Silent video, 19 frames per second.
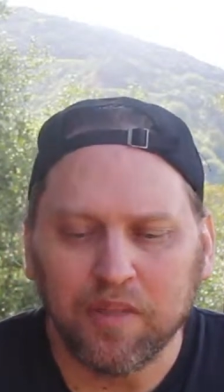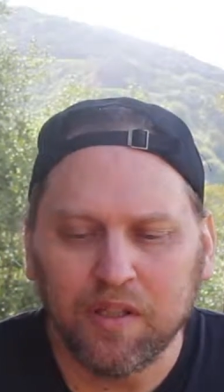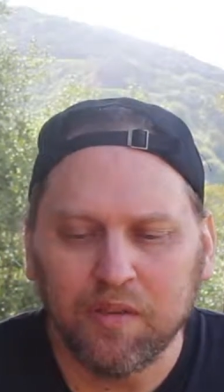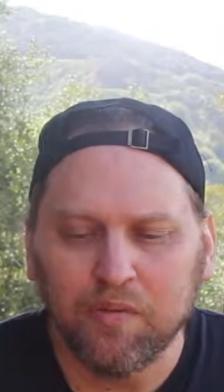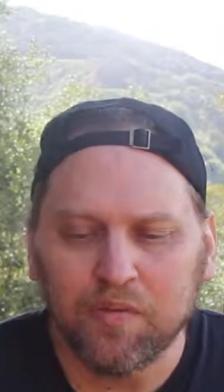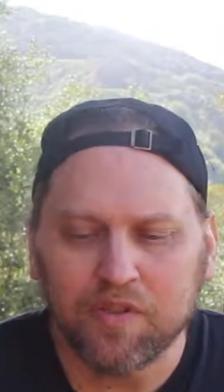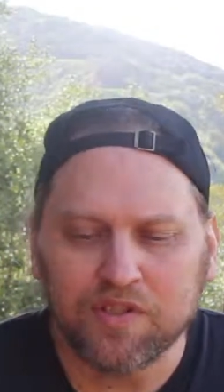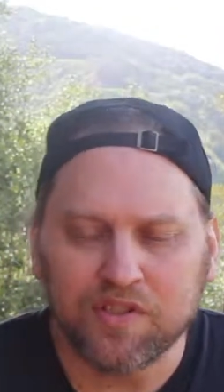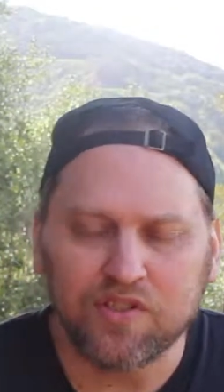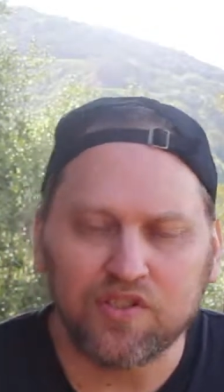He
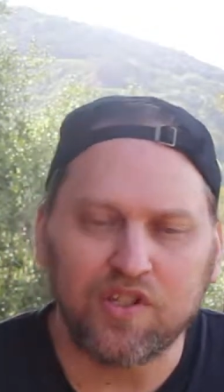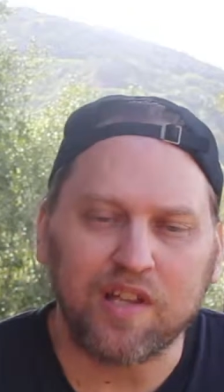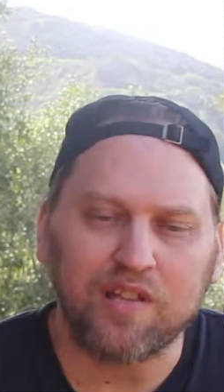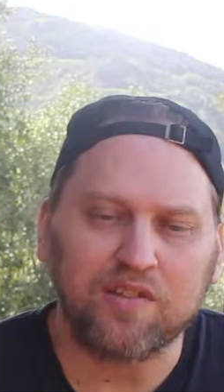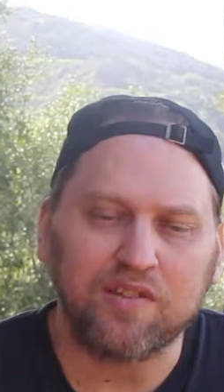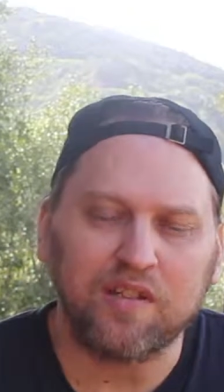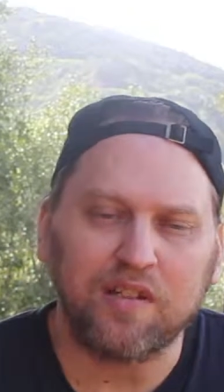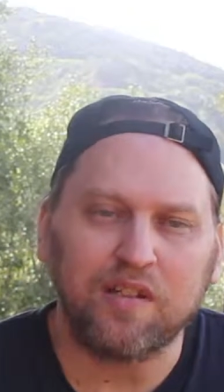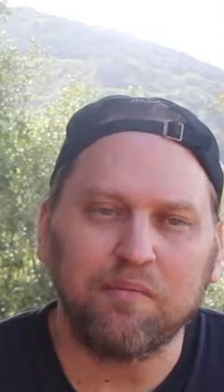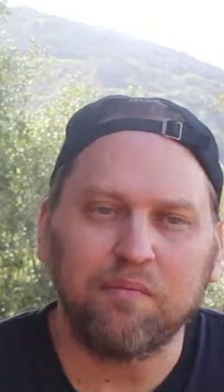was
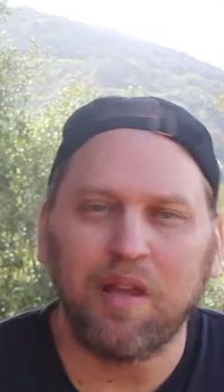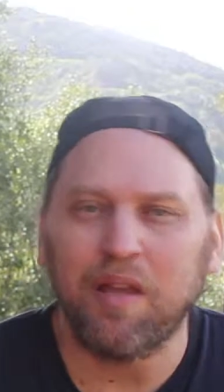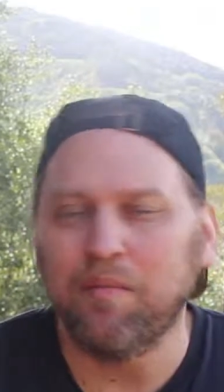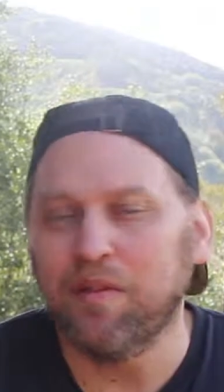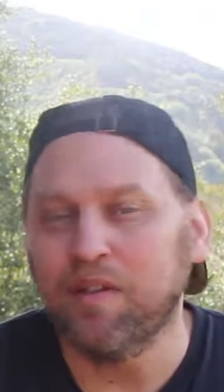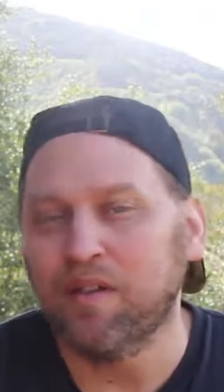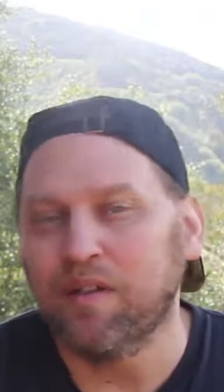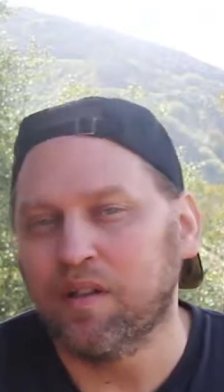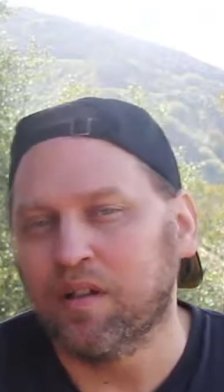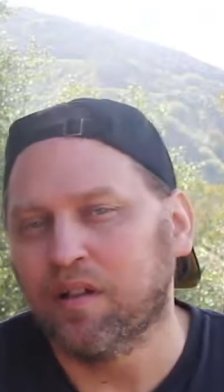suggesting
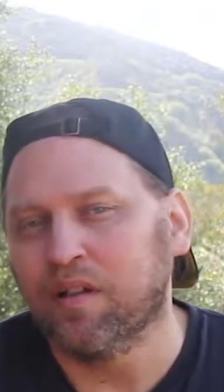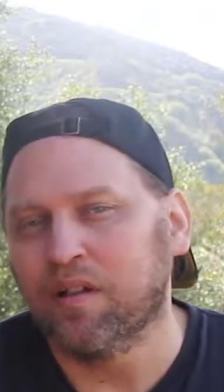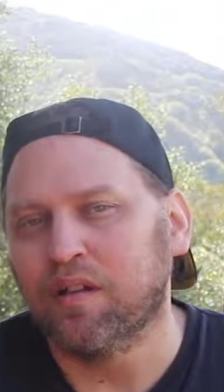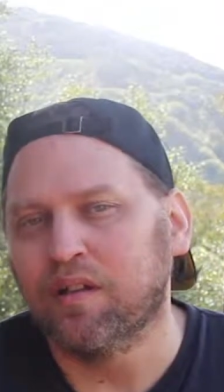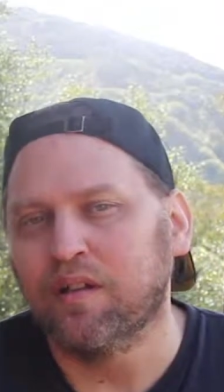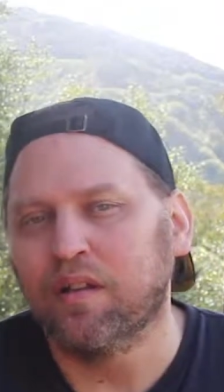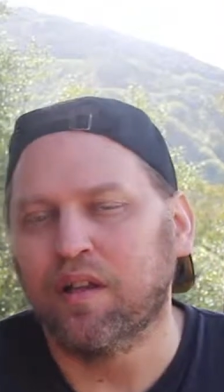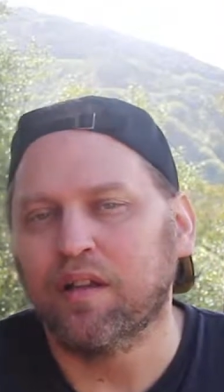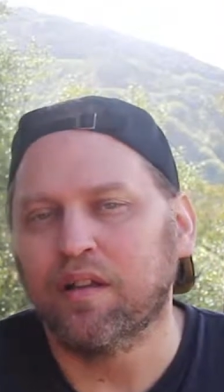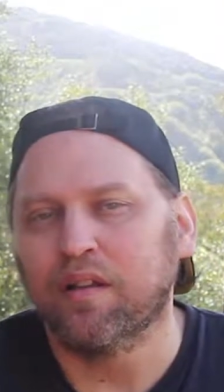maybe
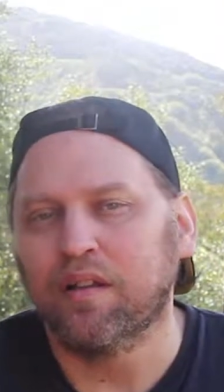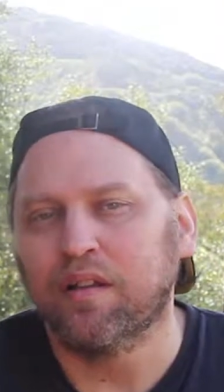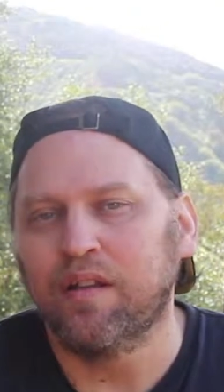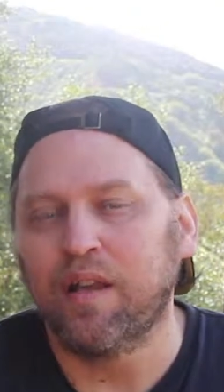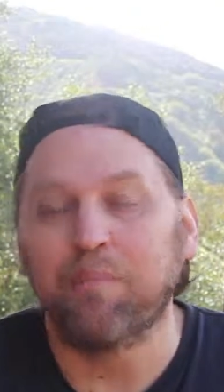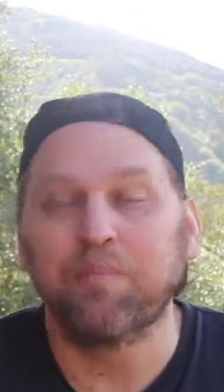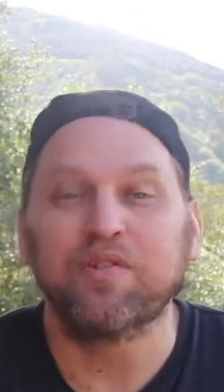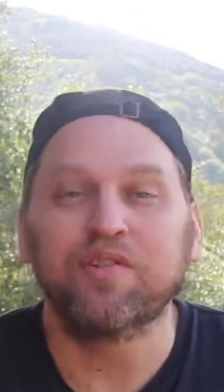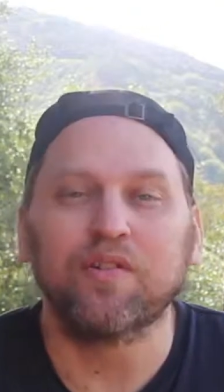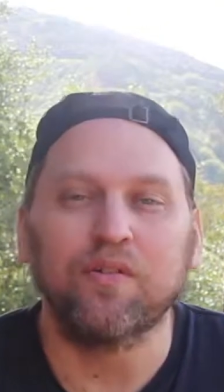an
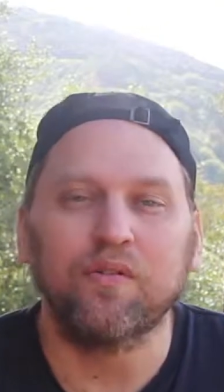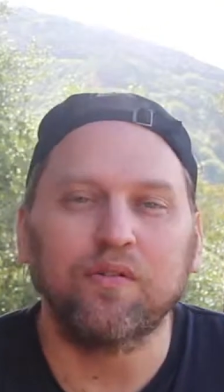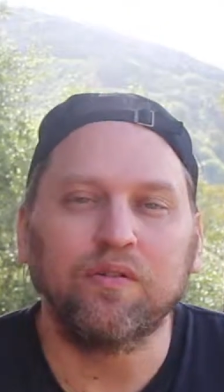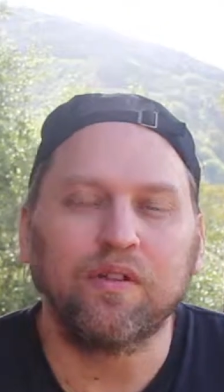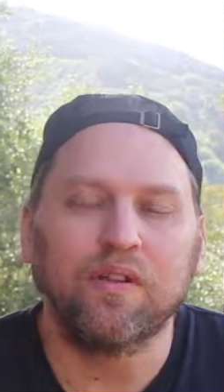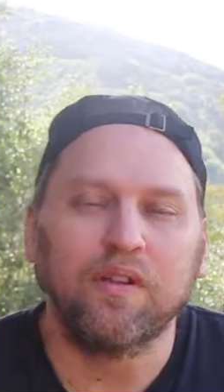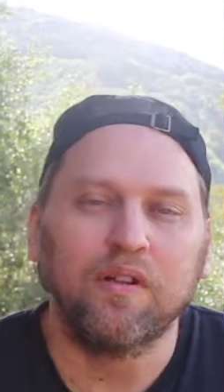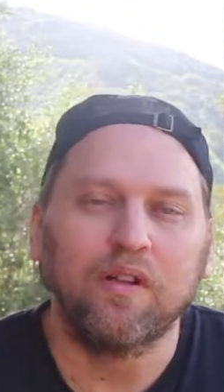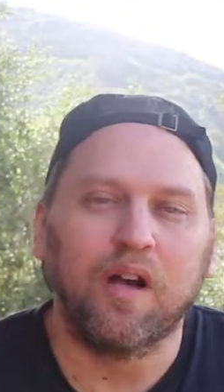episode